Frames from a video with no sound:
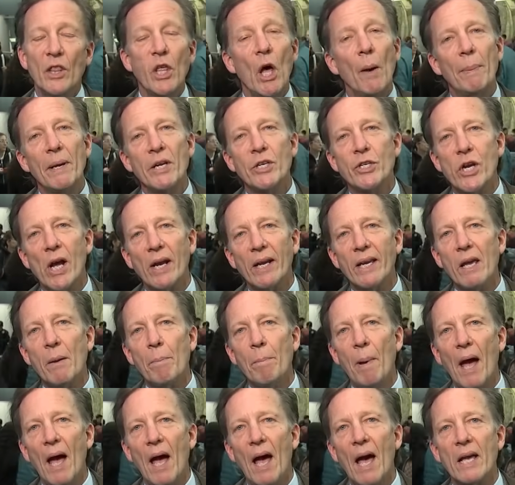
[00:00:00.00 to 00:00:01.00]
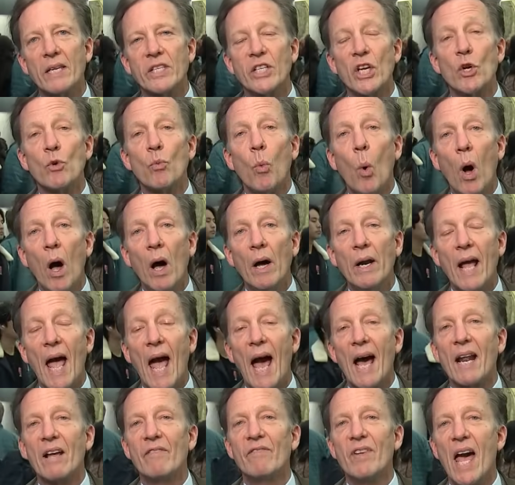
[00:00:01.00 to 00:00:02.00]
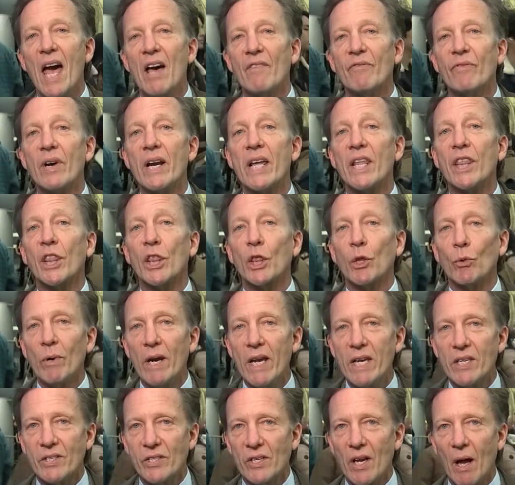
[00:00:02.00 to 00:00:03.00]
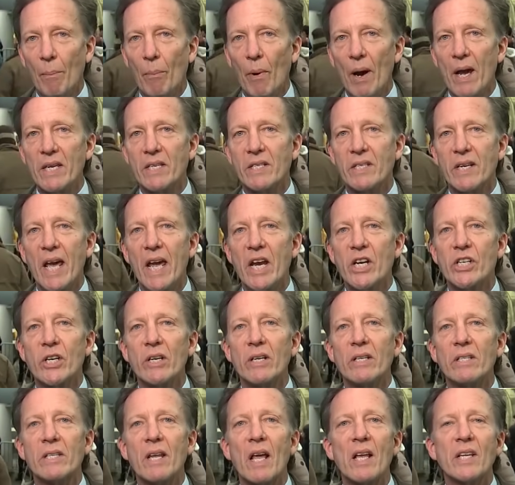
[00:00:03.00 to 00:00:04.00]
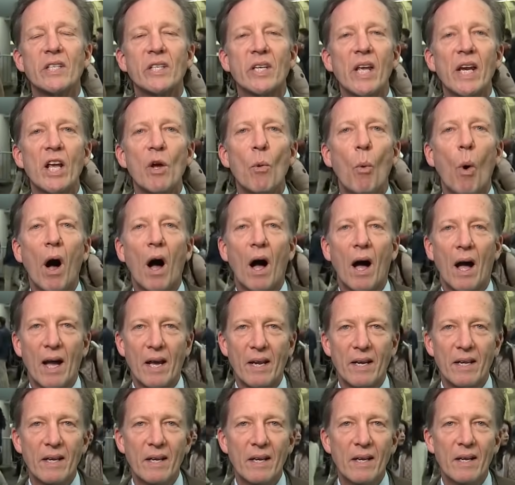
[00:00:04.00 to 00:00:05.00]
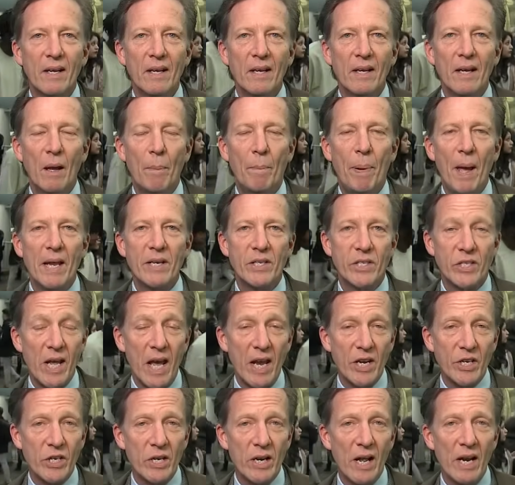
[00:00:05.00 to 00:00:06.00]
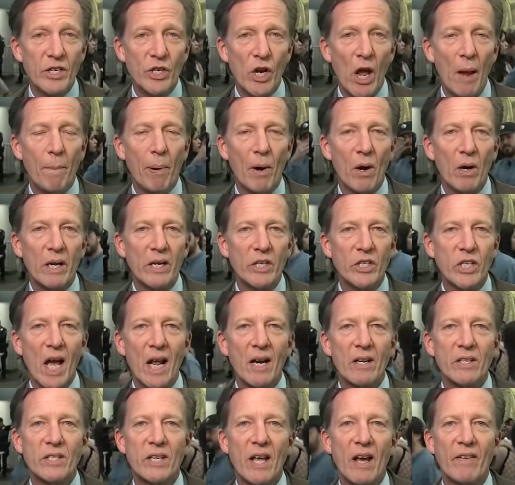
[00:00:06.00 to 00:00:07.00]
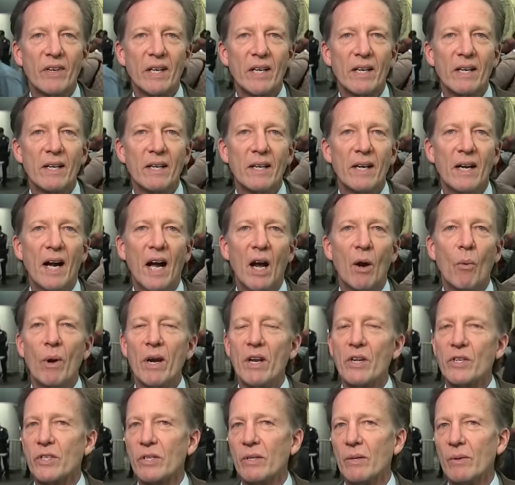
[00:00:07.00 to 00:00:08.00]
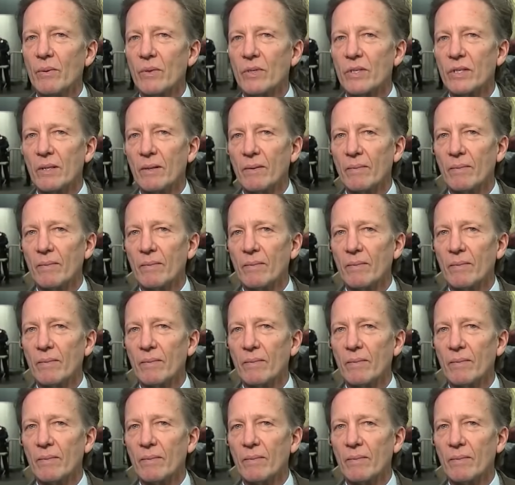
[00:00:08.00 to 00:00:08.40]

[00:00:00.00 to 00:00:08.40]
they'll be checking bags in one out of every three subway stations citywide. At Penn Station, NJ Burkett, Channel 7, Eyewitness News.